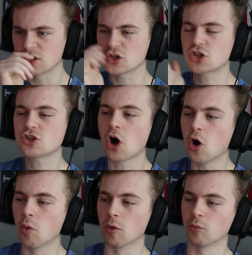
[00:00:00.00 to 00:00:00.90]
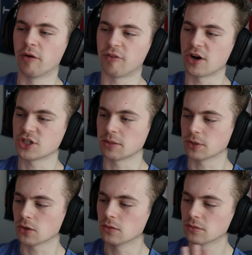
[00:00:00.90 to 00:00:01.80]
So refreshing,
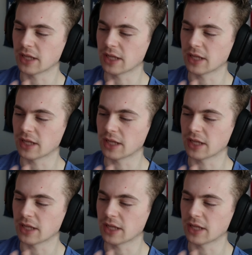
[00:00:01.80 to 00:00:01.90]
bro.